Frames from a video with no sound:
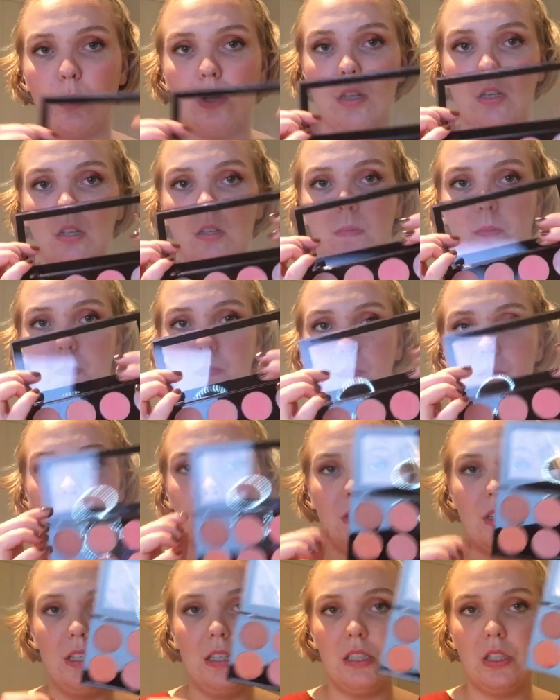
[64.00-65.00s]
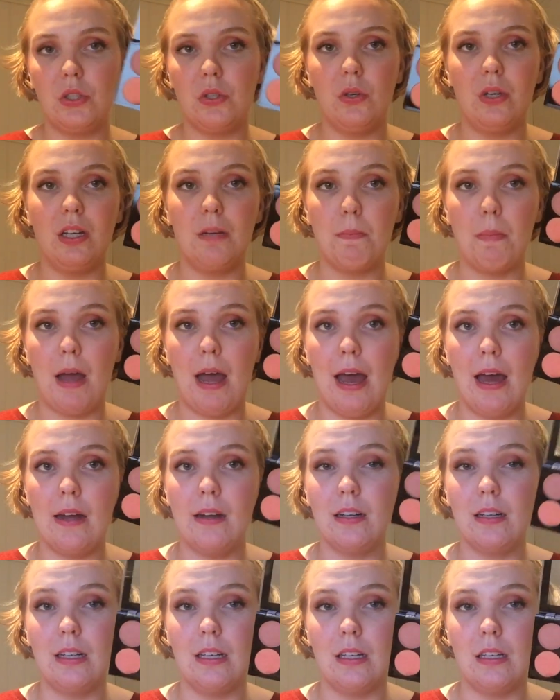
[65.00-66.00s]
one is to hit
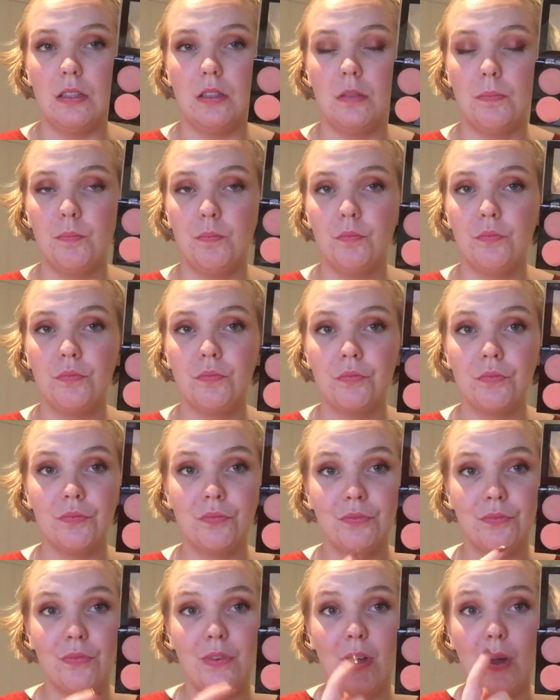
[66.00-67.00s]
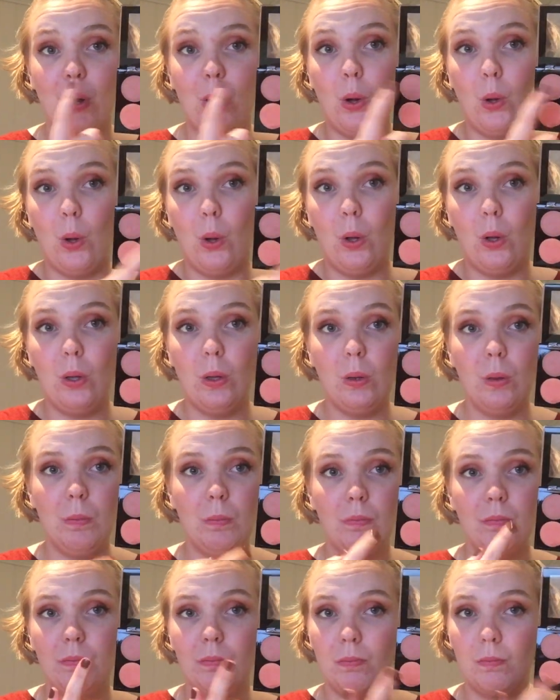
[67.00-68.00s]
pan in all
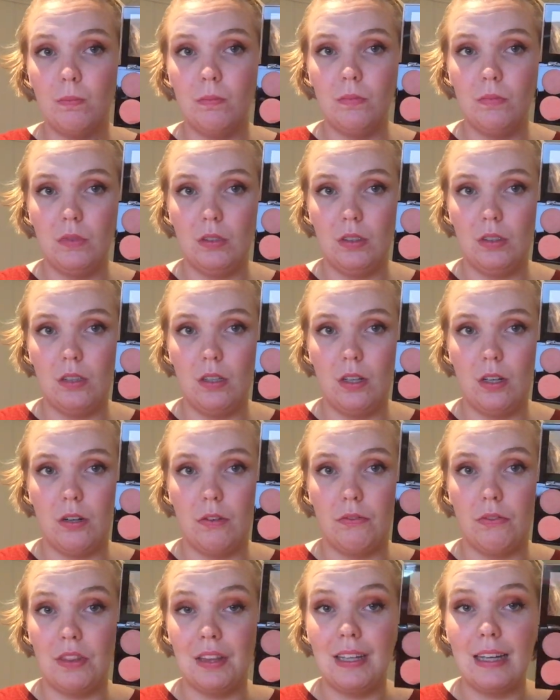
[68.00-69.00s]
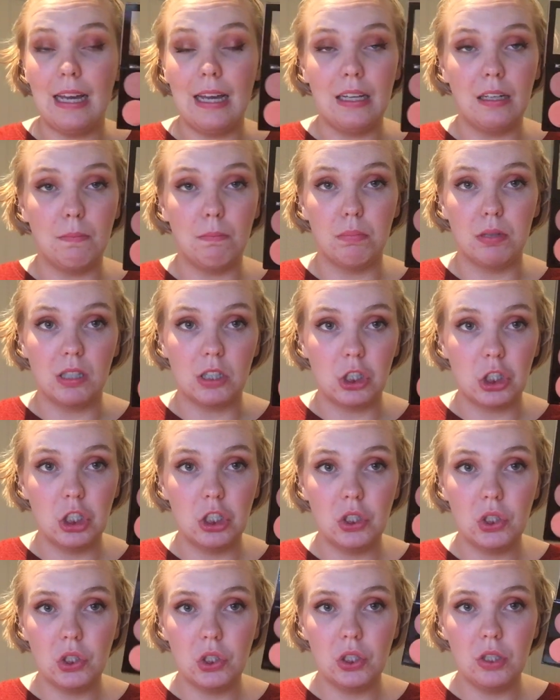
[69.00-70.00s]
of the 8
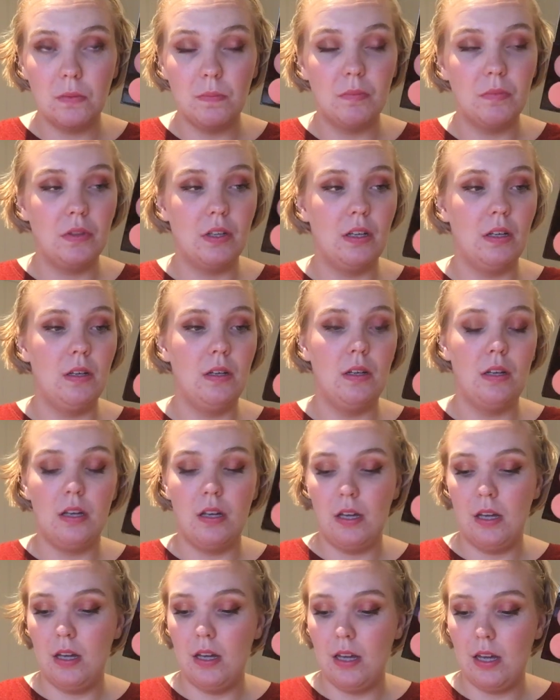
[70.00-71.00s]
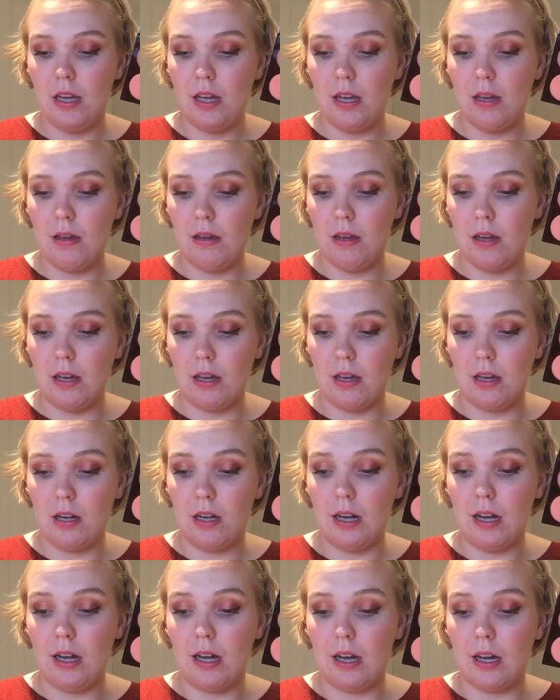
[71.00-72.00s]
blushes,
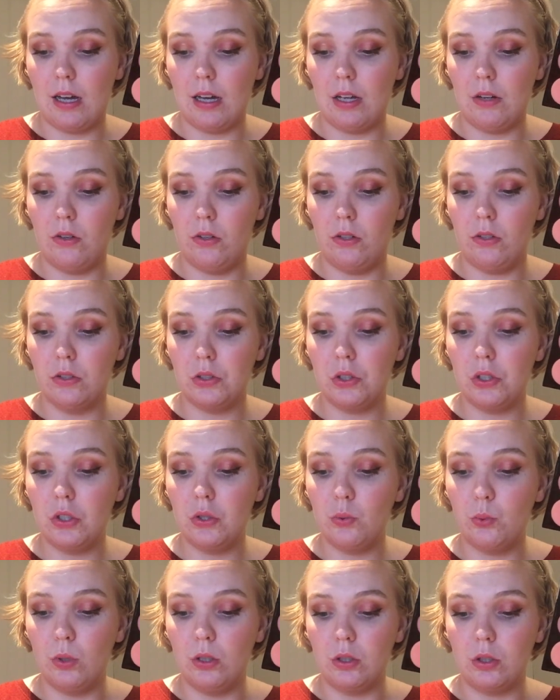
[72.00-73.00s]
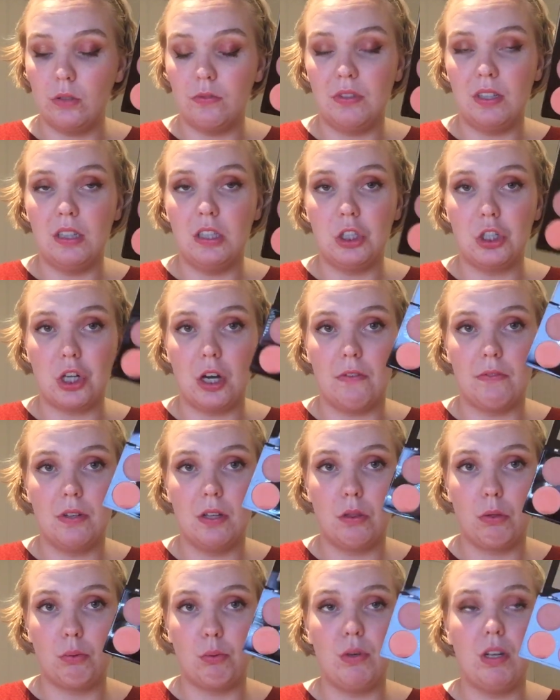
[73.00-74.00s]
and I also want to finish off
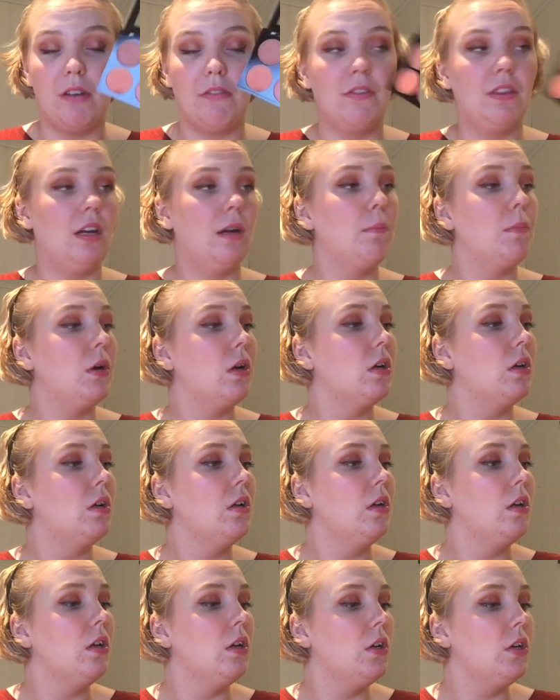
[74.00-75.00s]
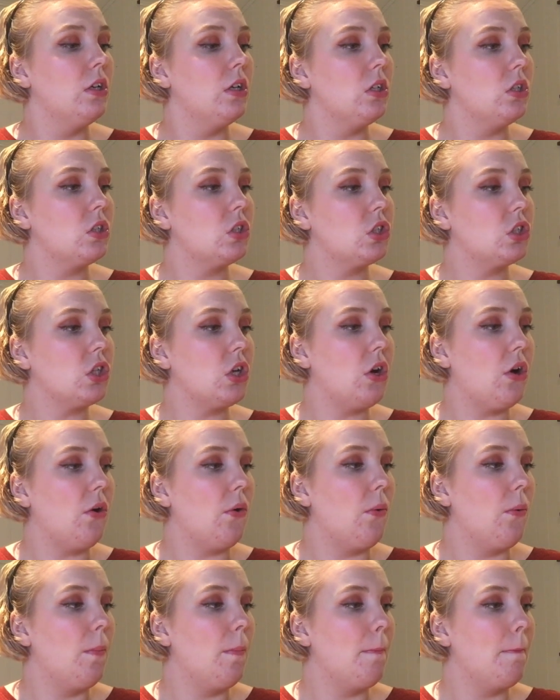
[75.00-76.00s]
3 of them.
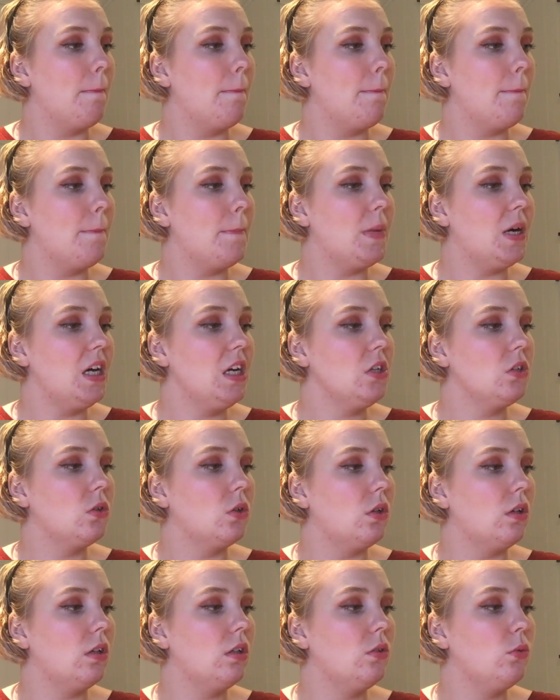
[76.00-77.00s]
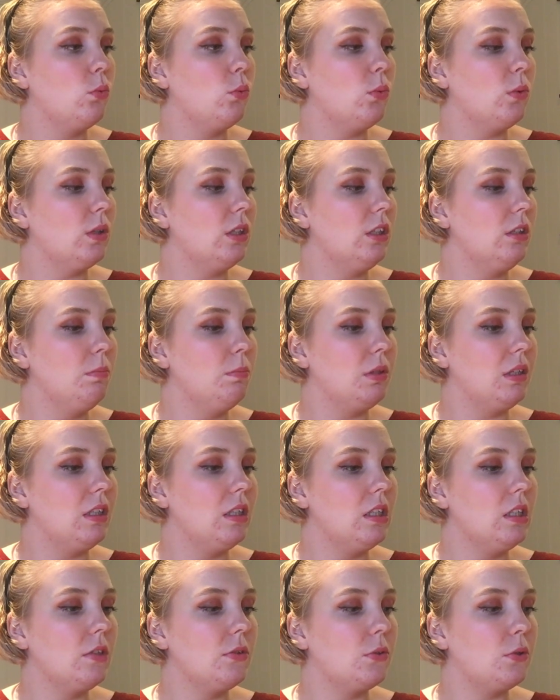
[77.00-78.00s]
So, my goal will
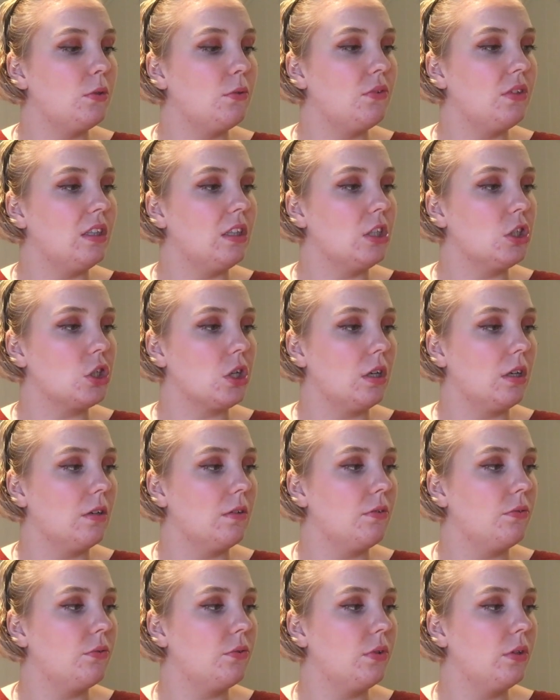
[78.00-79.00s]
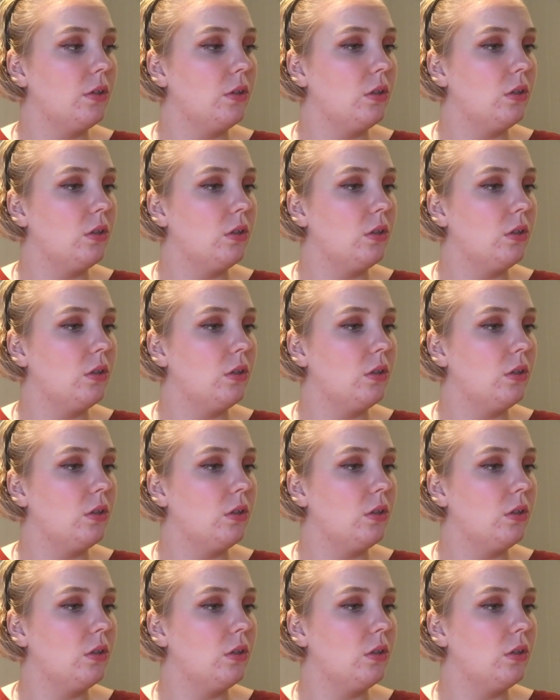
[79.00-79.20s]
be to finish off